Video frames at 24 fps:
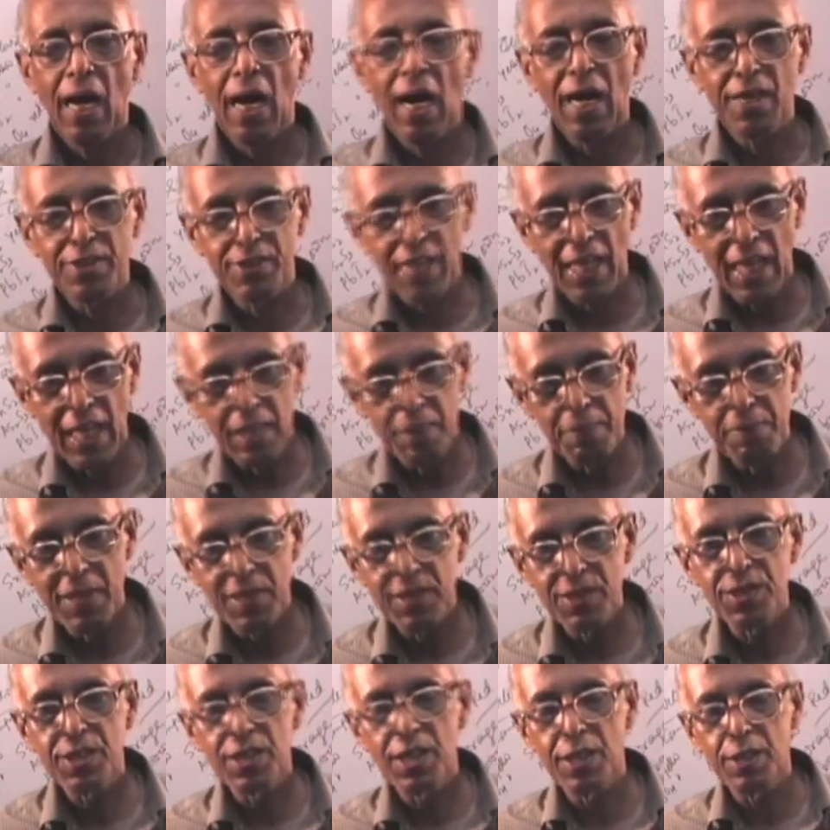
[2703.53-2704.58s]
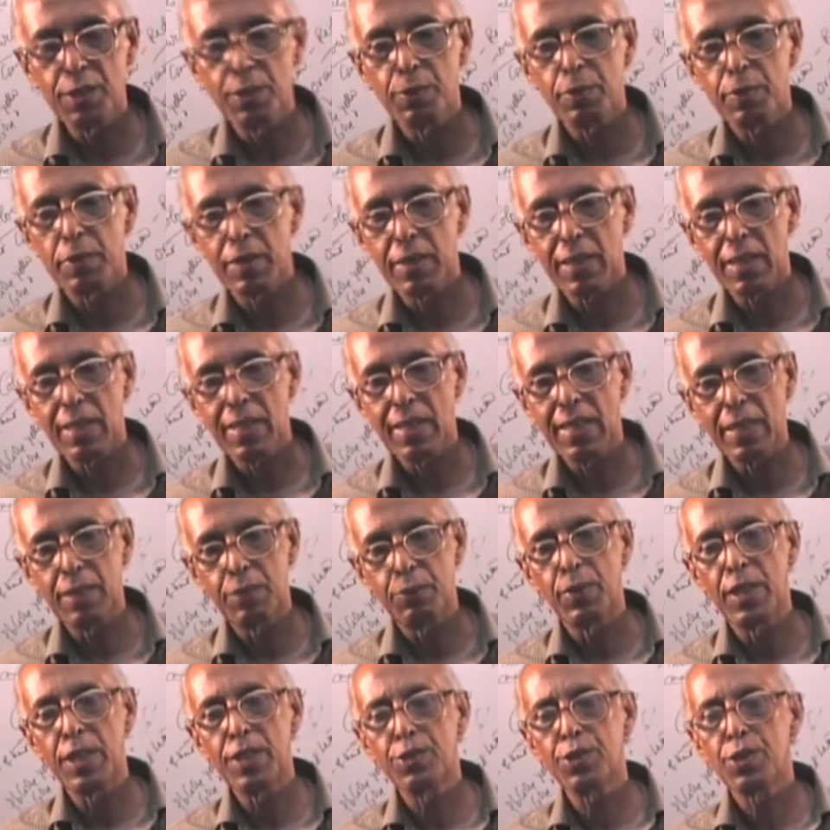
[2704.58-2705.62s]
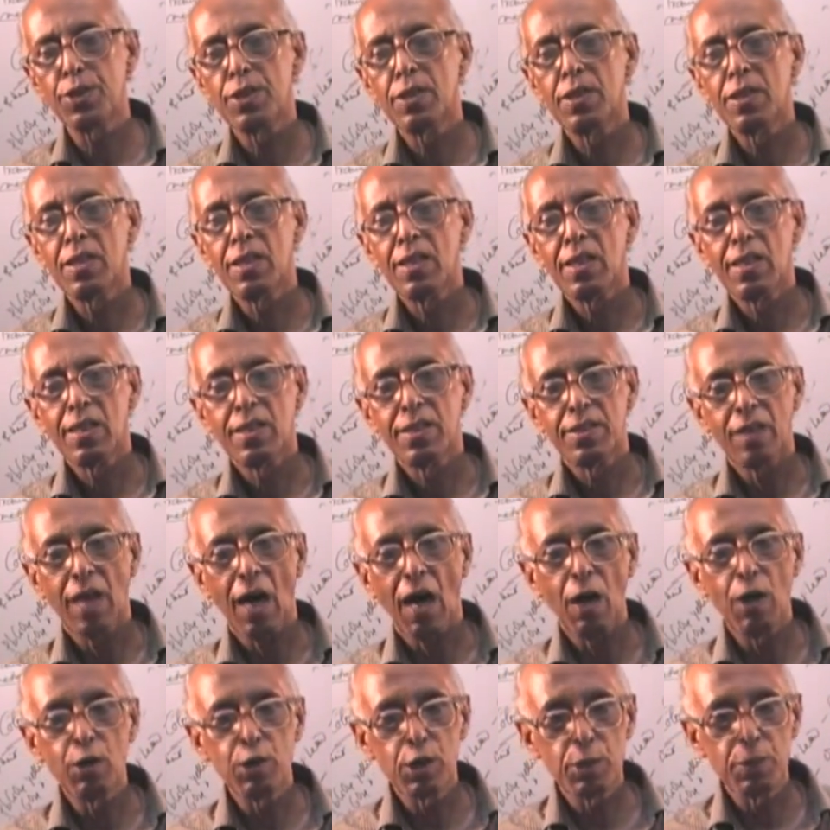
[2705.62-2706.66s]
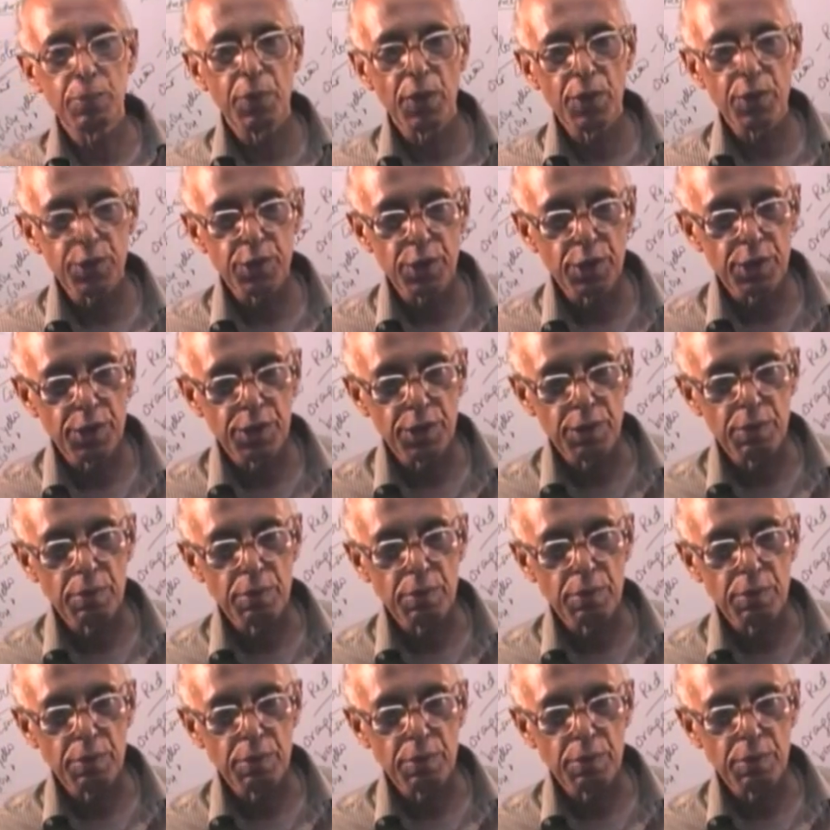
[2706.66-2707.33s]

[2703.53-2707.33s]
are the elements in which the outermost